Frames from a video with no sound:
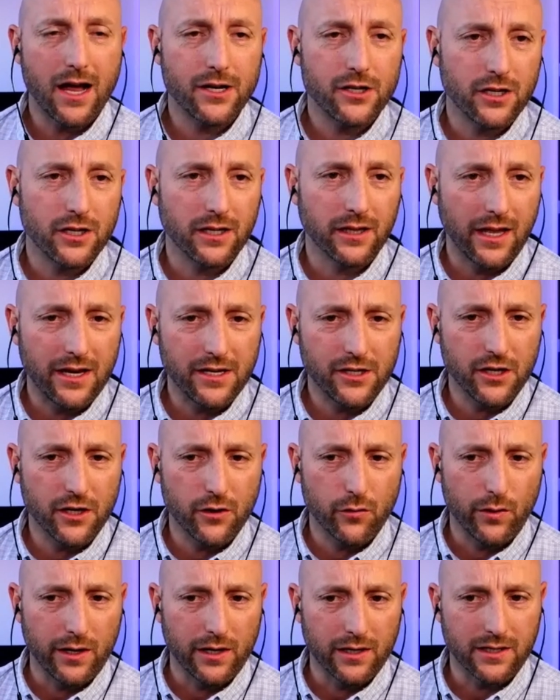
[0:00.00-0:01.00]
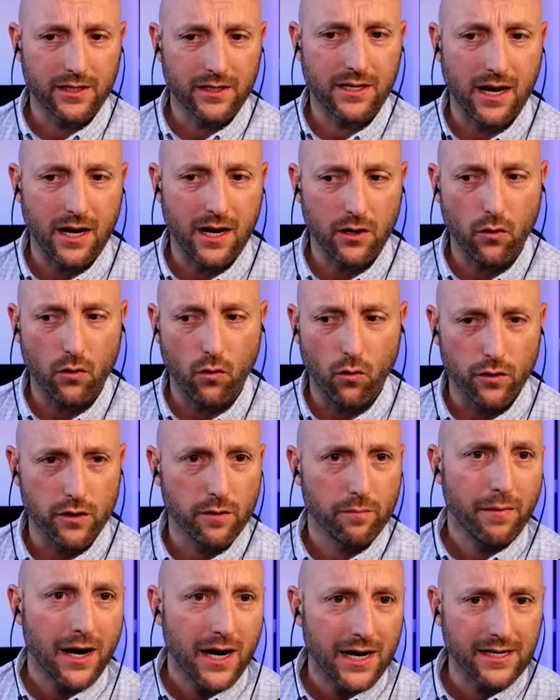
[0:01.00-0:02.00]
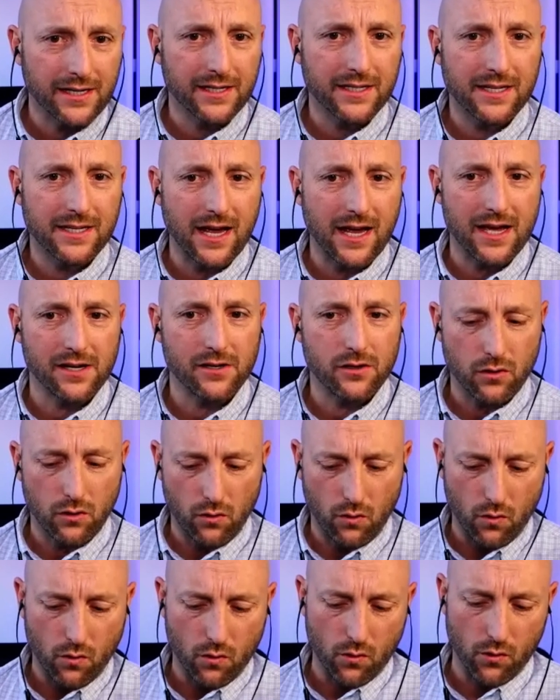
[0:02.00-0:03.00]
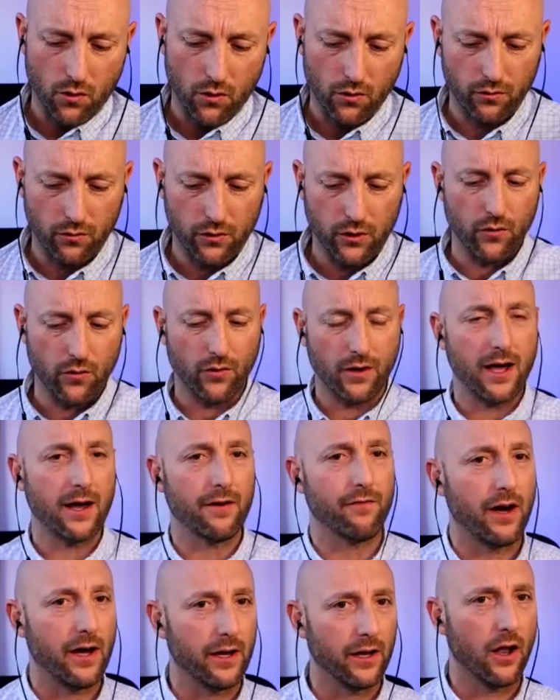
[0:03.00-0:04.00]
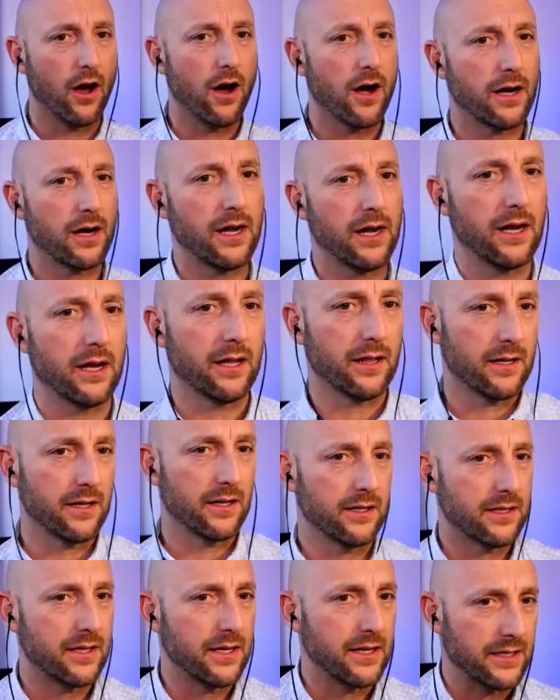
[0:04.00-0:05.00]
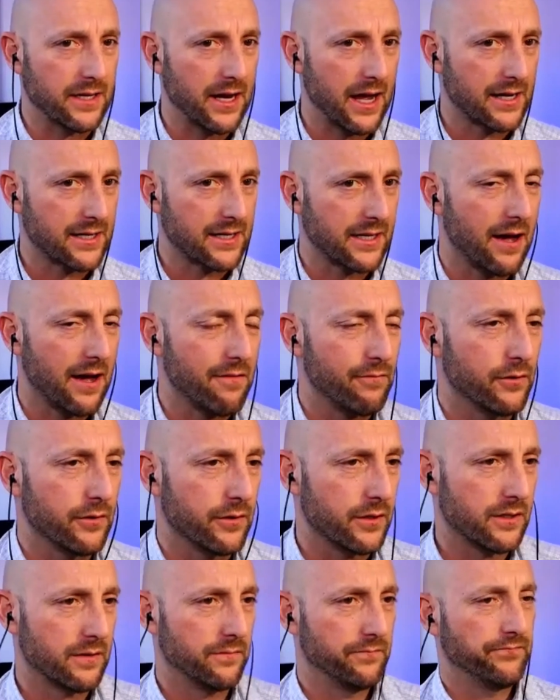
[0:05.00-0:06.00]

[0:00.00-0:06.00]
led you to real estate or to mindset or, kind of unlocking these next levels?